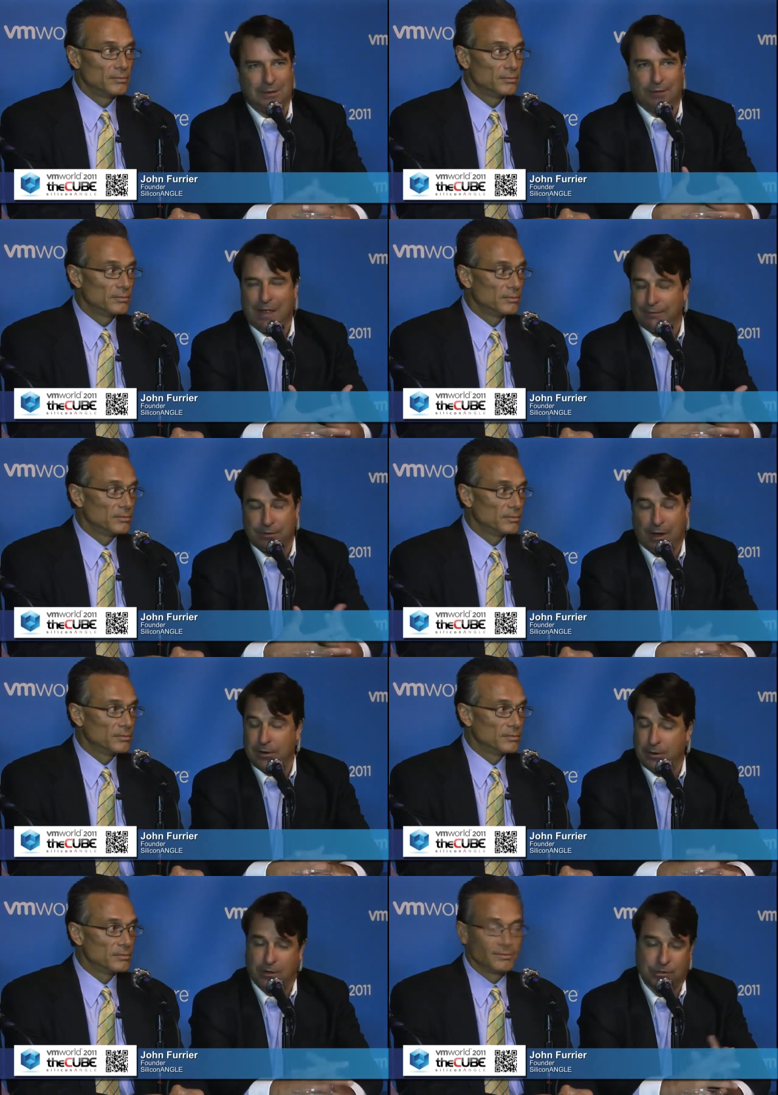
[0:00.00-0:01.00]
Speaker 1: We loved having you. I
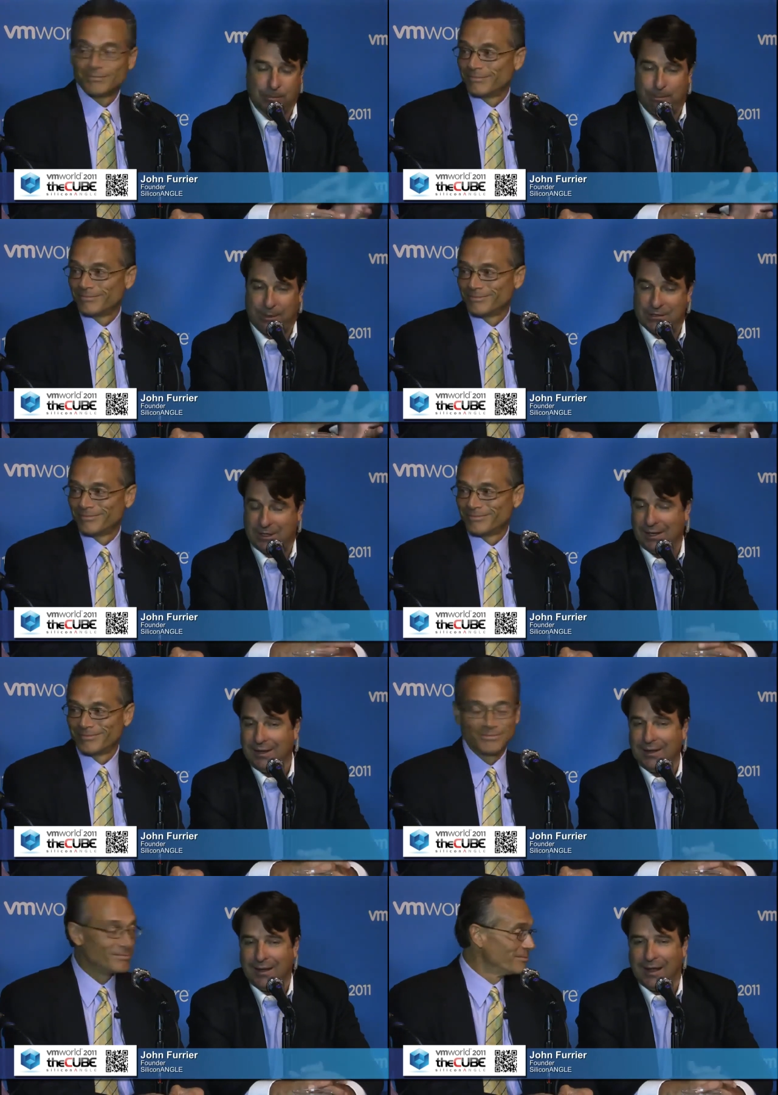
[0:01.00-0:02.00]
know you're super busy,
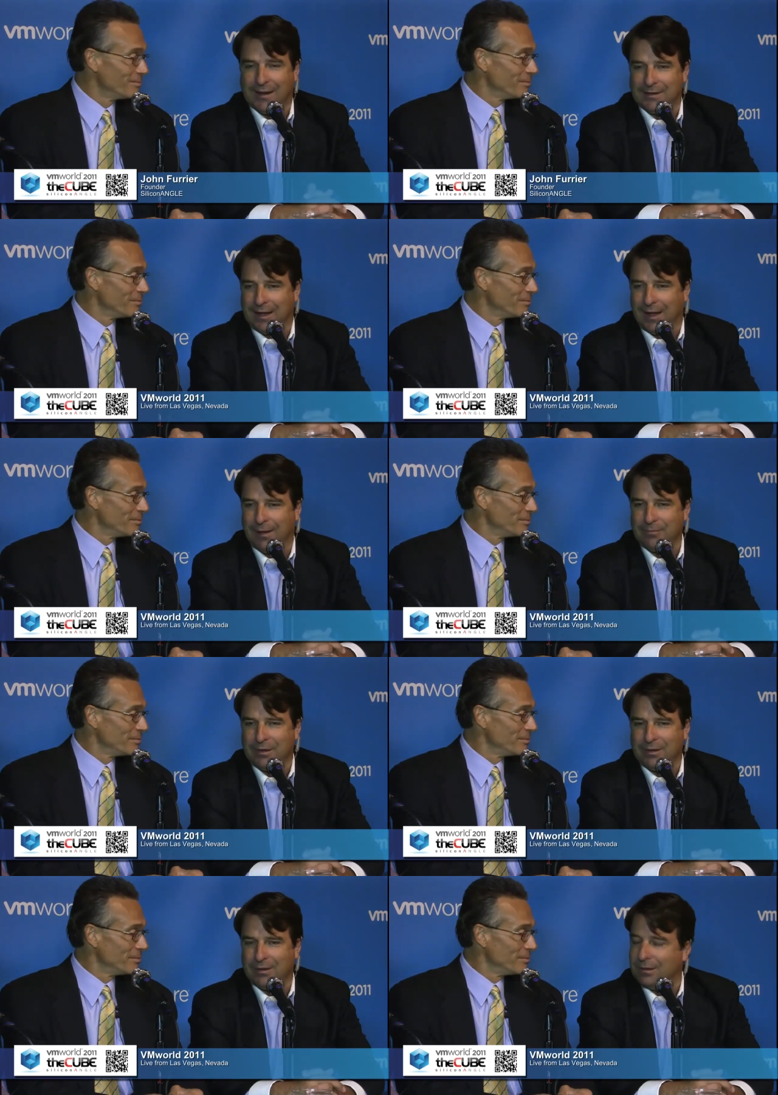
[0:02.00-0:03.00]
and uh,
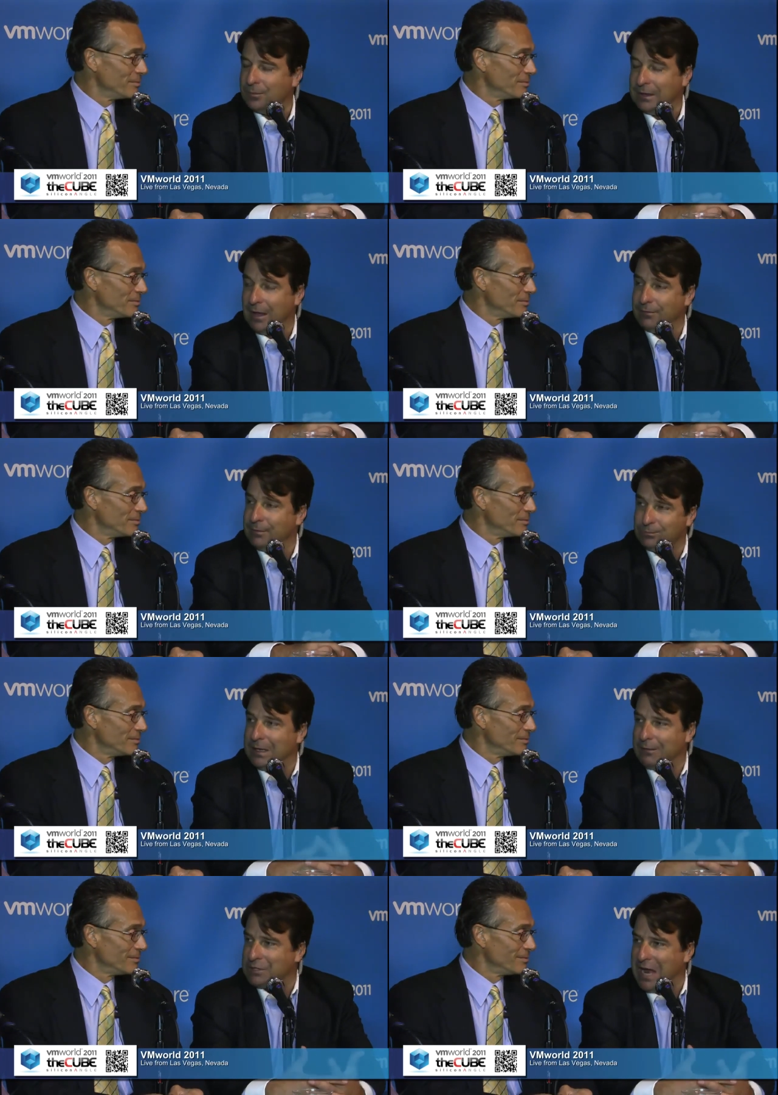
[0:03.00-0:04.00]
We love we
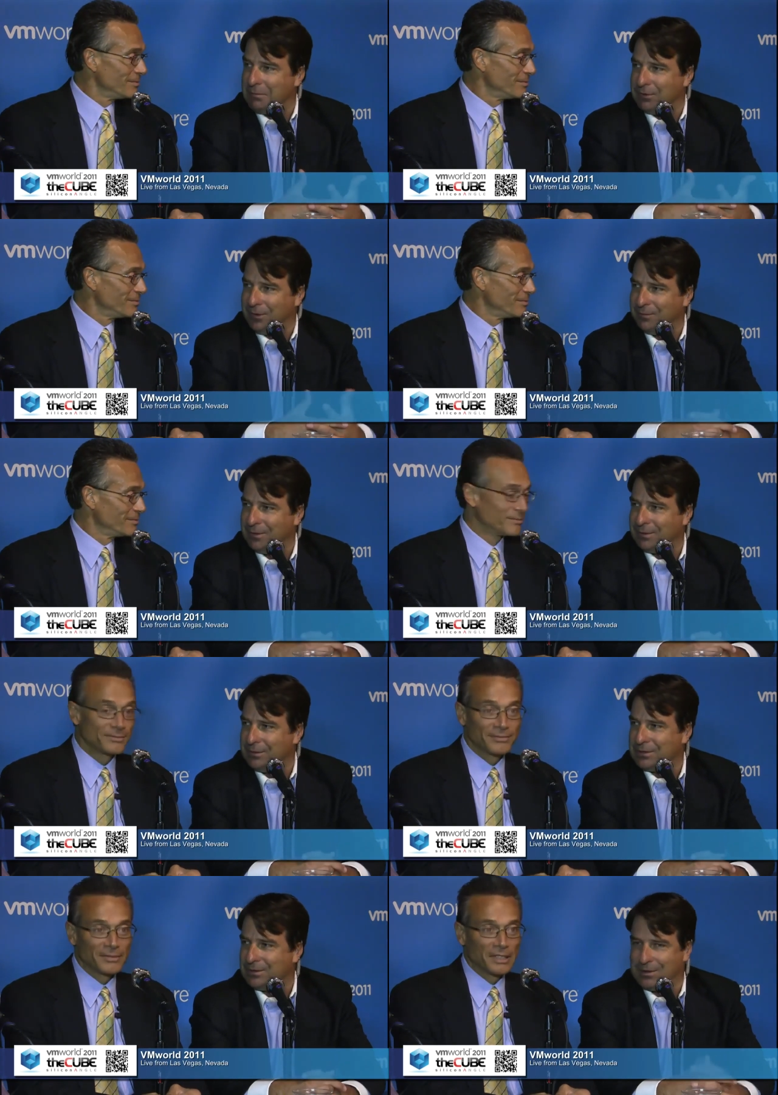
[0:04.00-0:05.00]
love chatting with you. I mean,
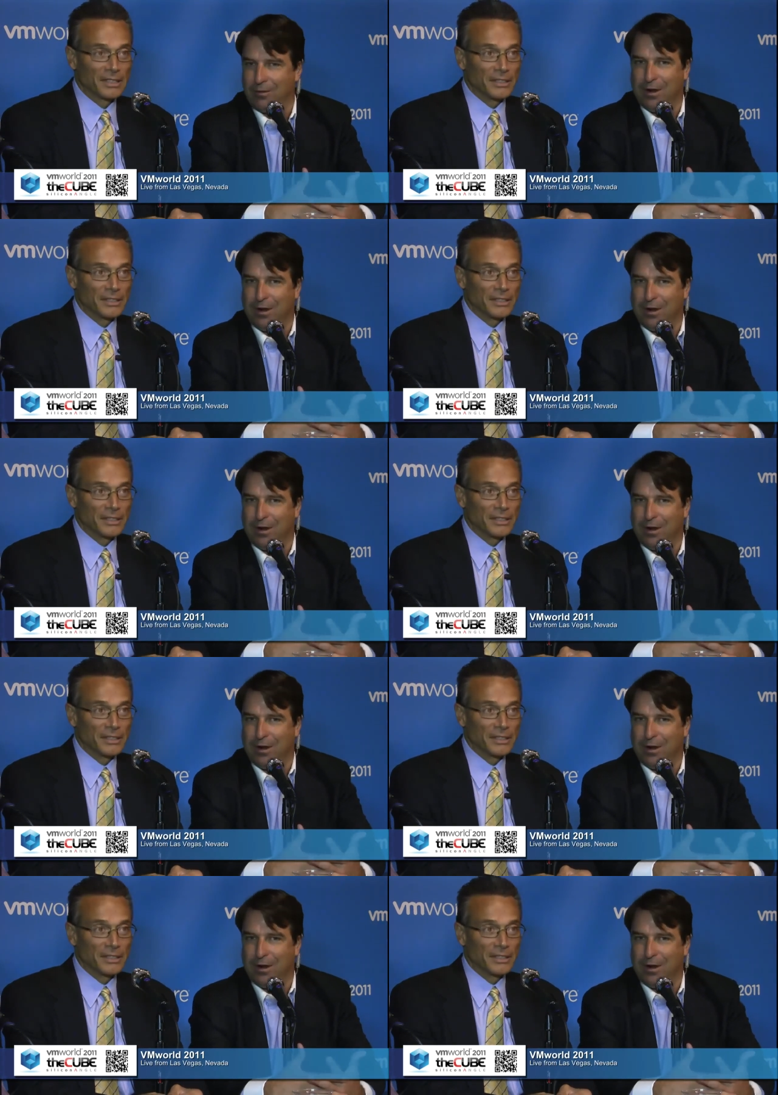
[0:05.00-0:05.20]
we'd go